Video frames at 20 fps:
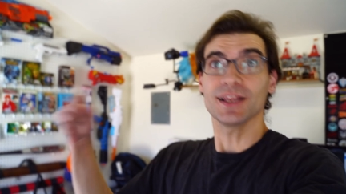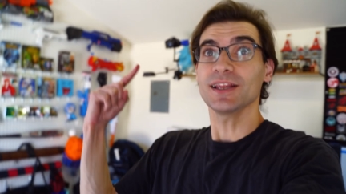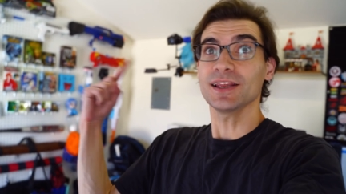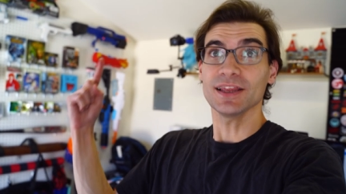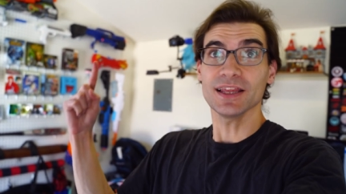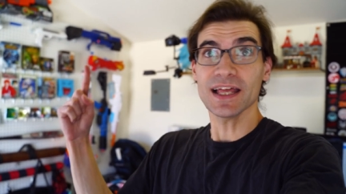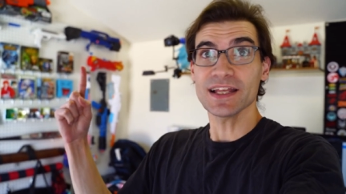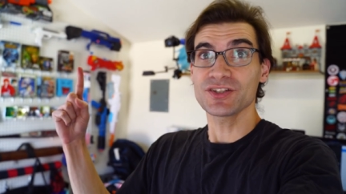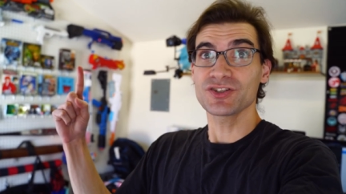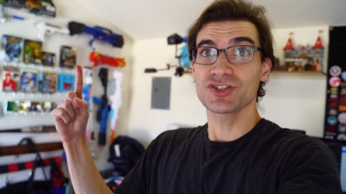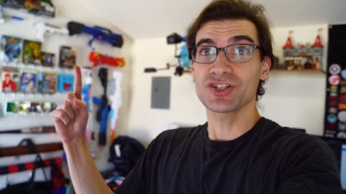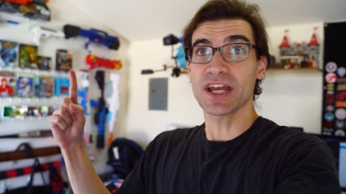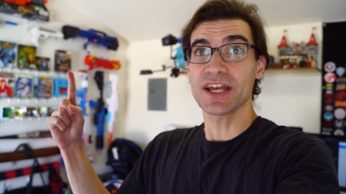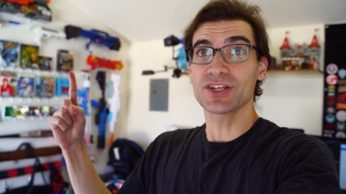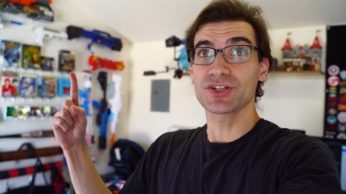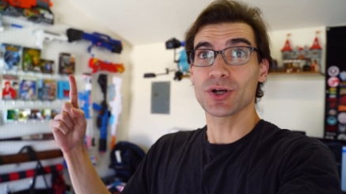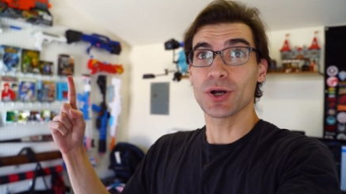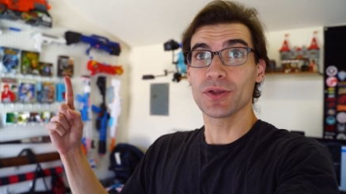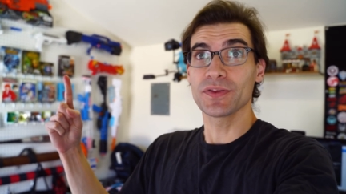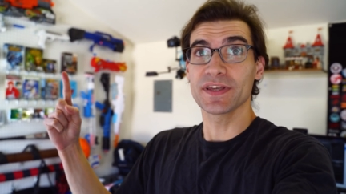Let's
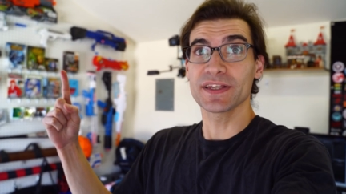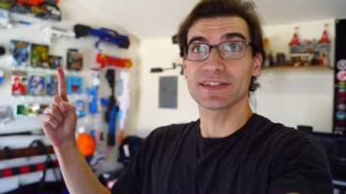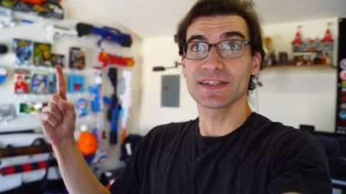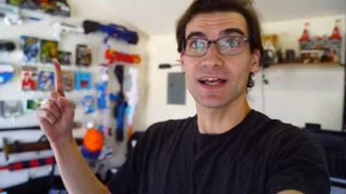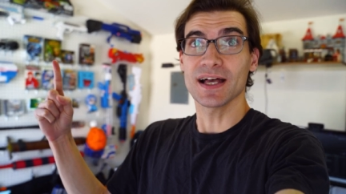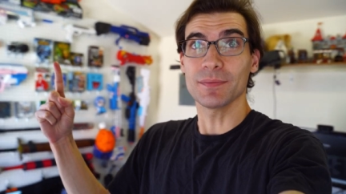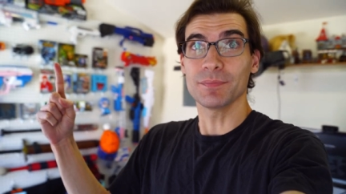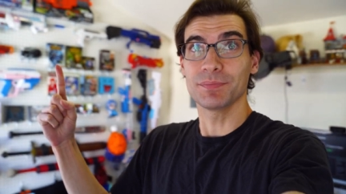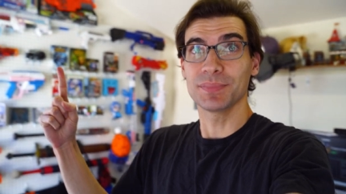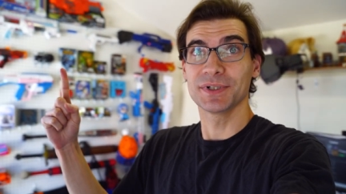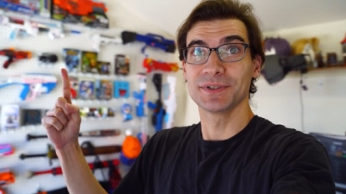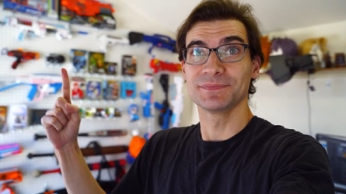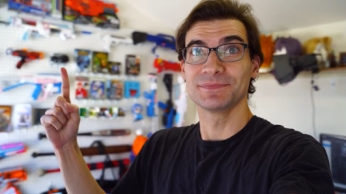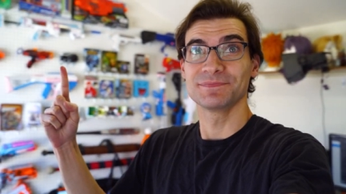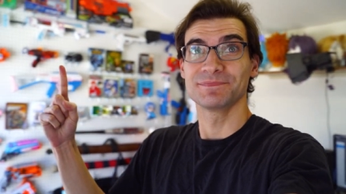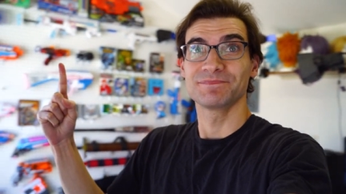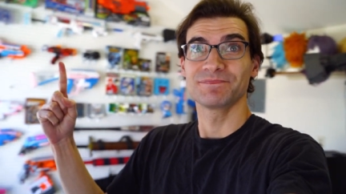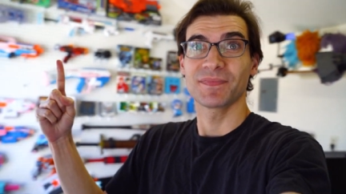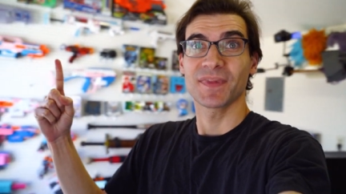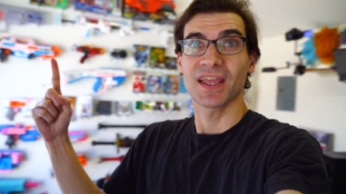change all this up.
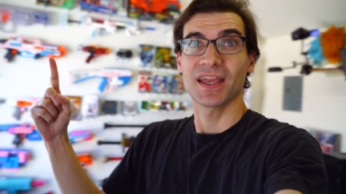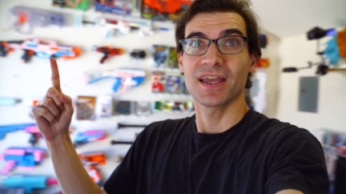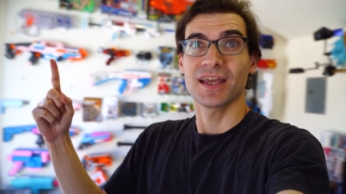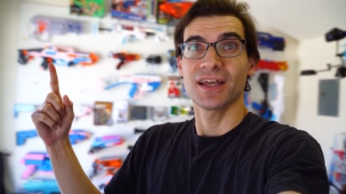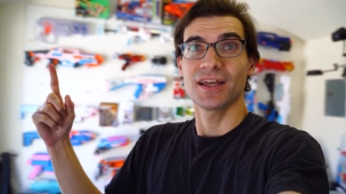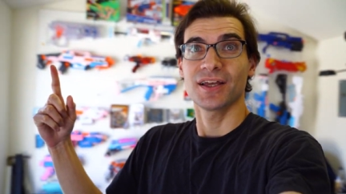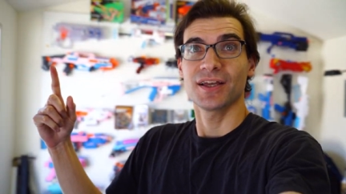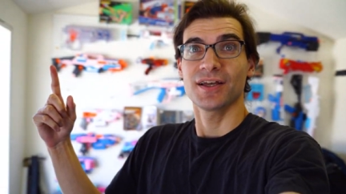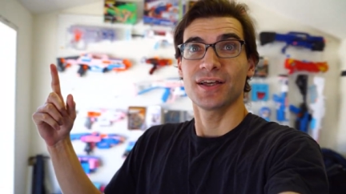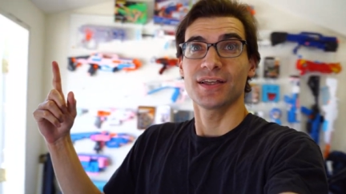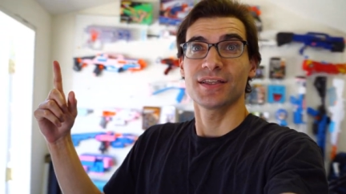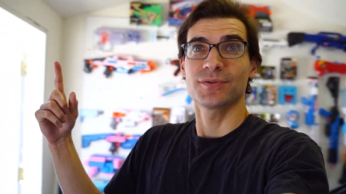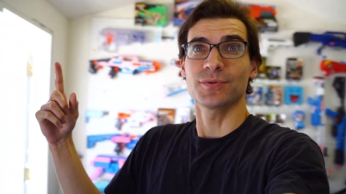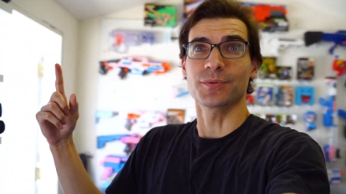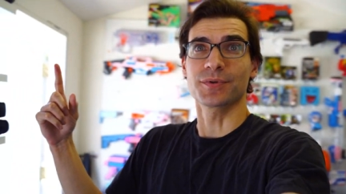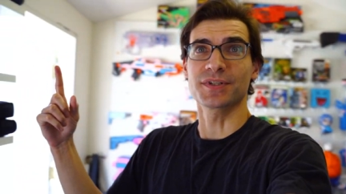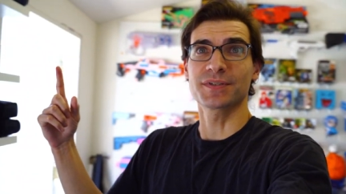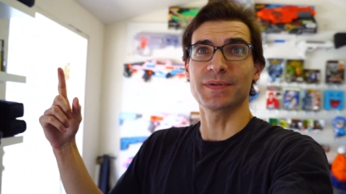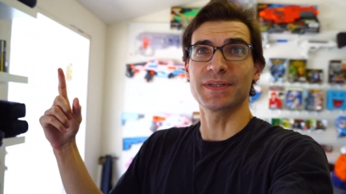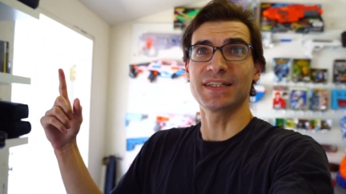So
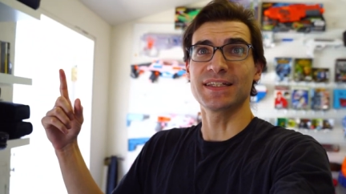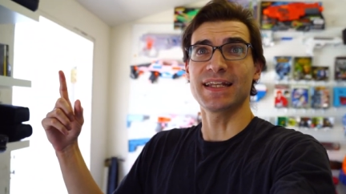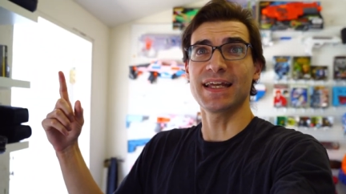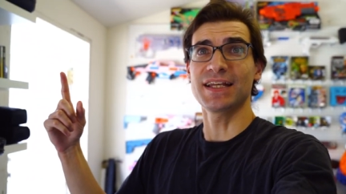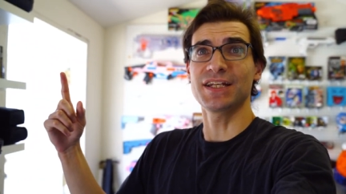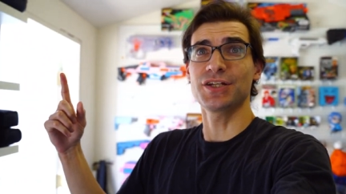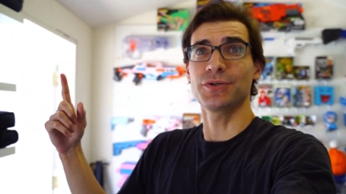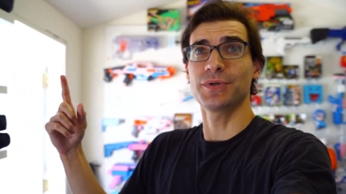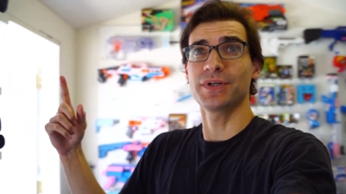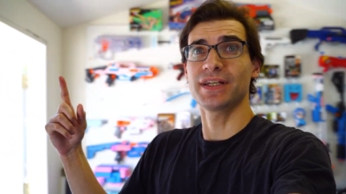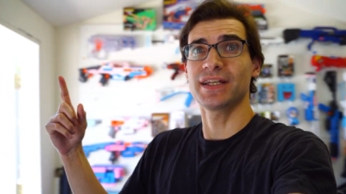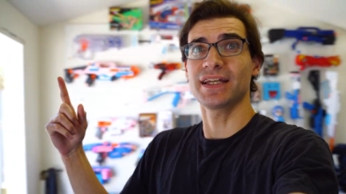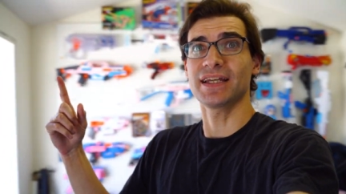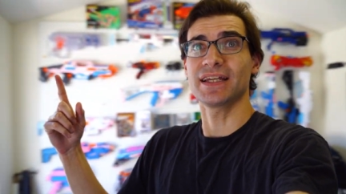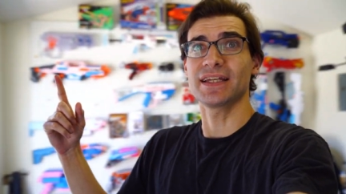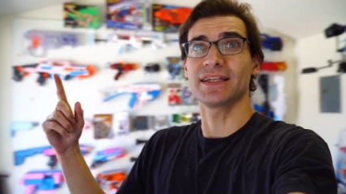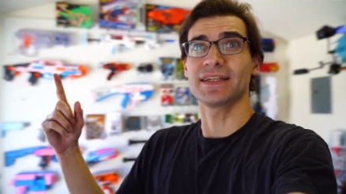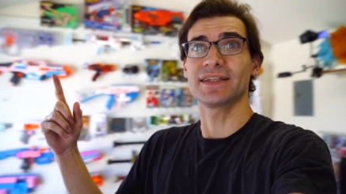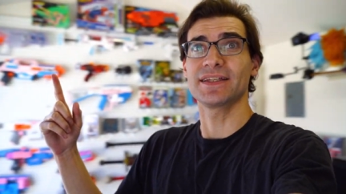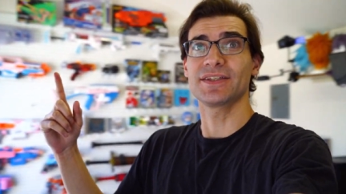what we're gonna spend today doing
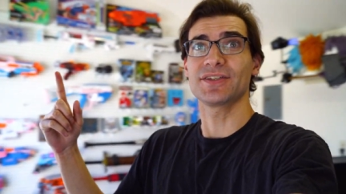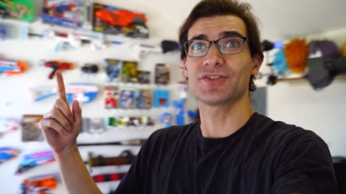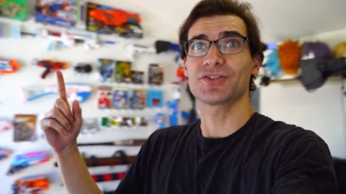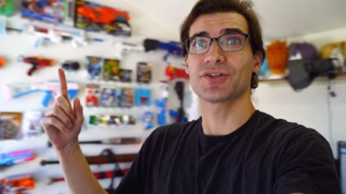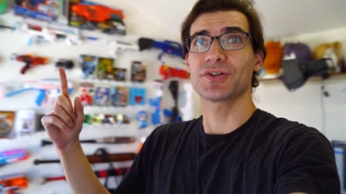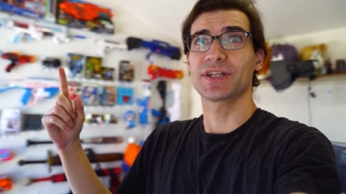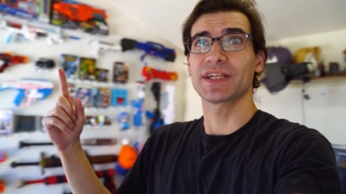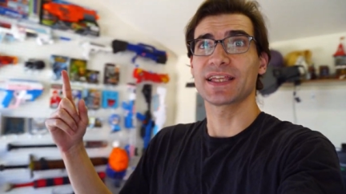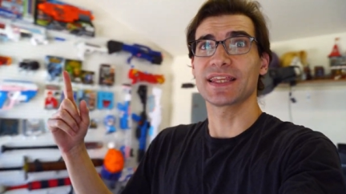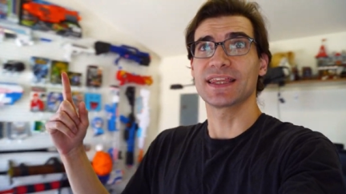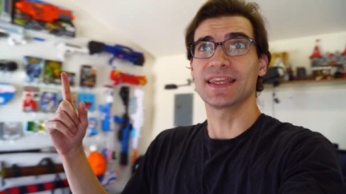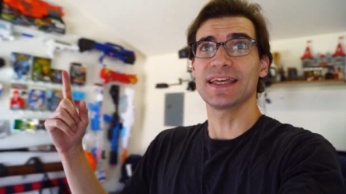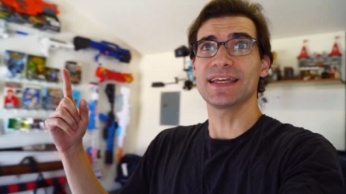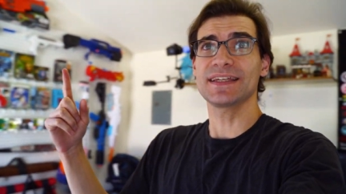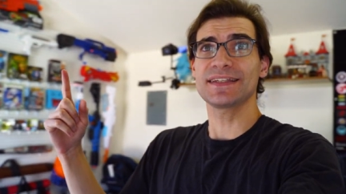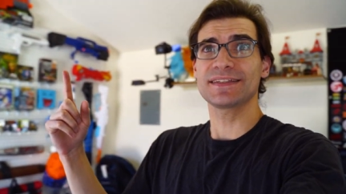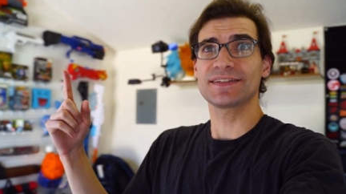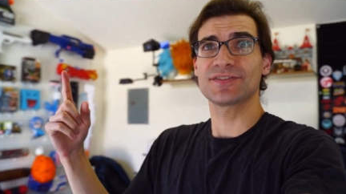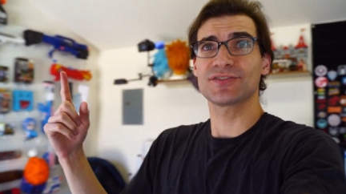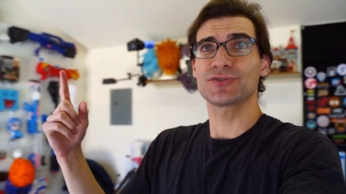is turning
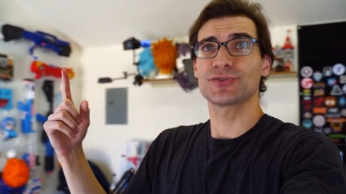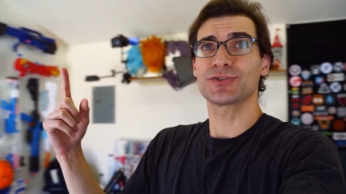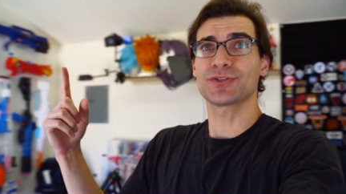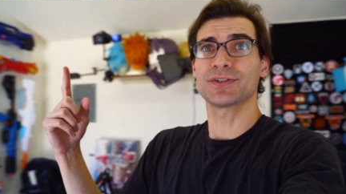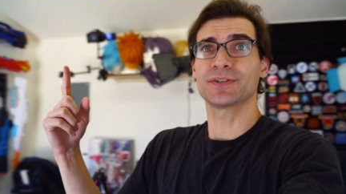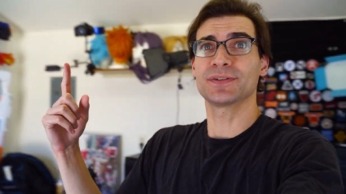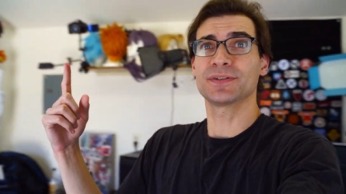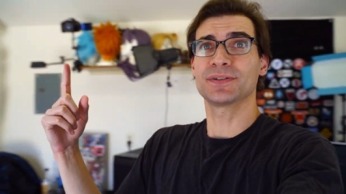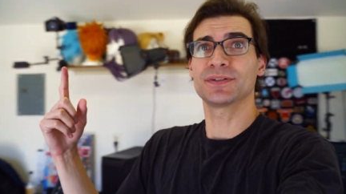this